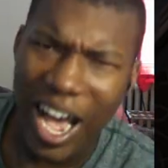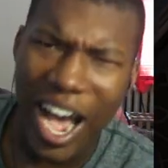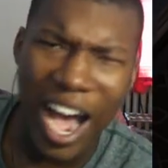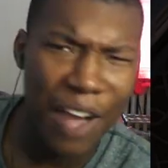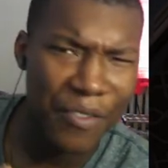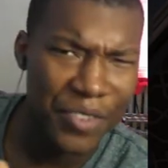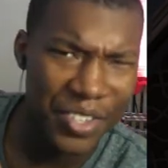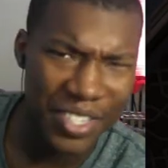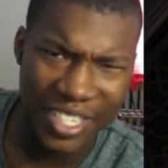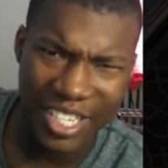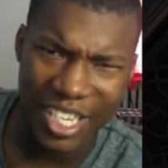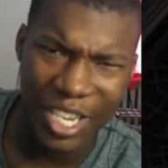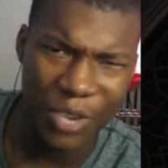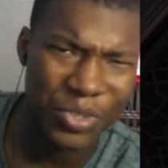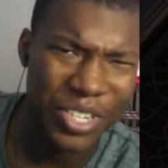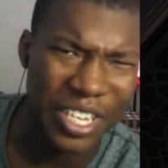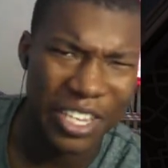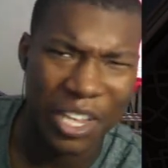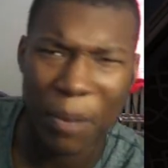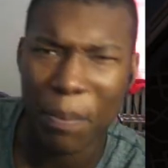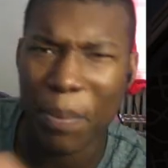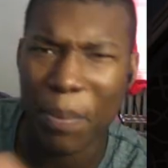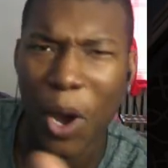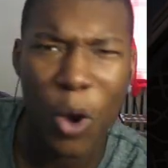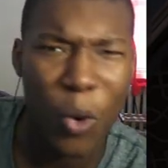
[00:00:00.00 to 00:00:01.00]
obviously it was
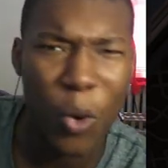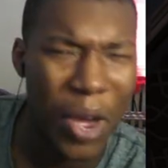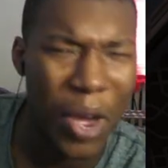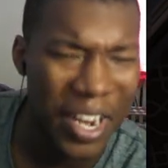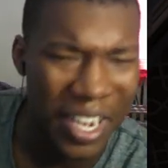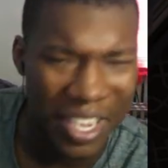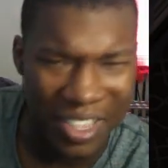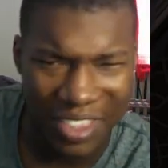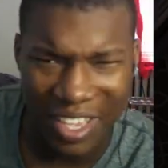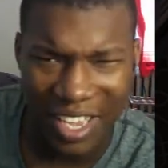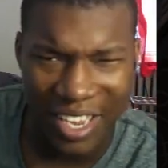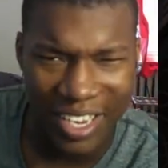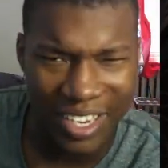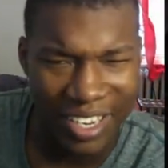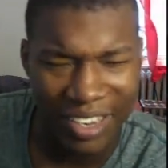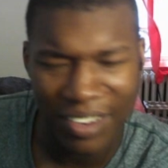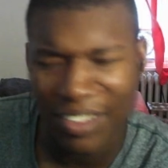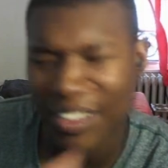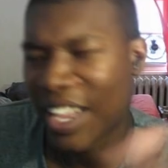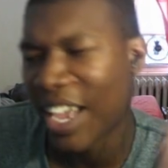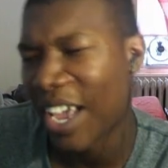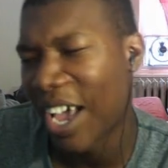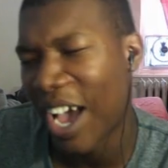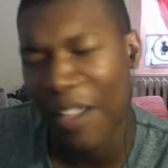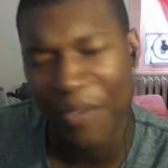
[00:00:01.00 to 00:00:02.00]
like a poetic thing.
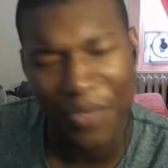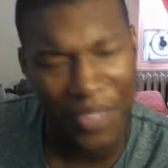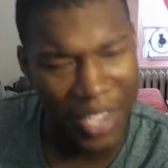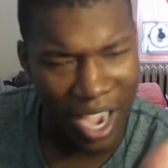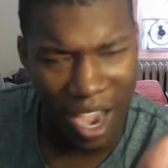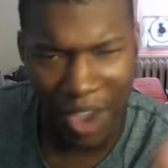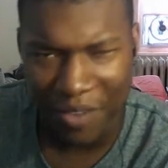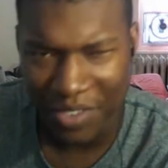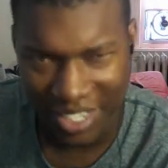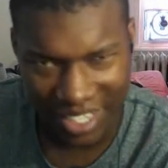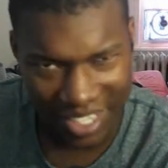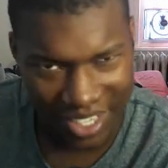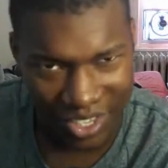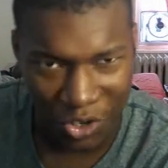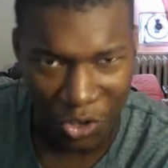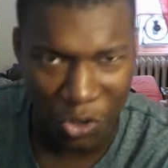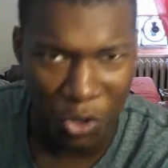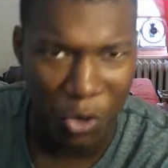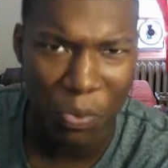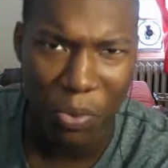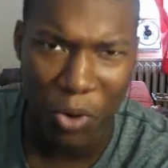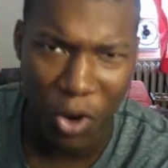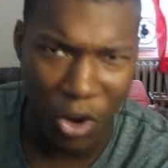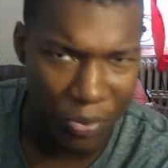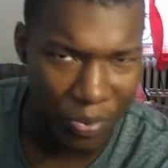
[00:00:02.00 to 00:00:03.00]
They obviously did it
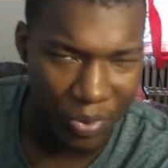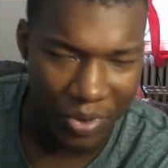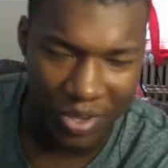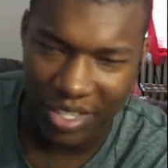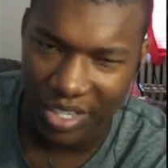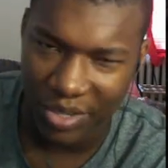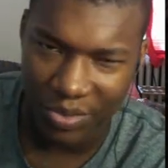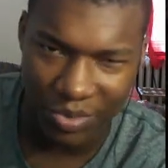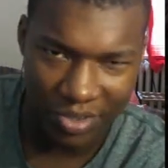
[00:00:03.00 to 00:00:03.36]
on purpose.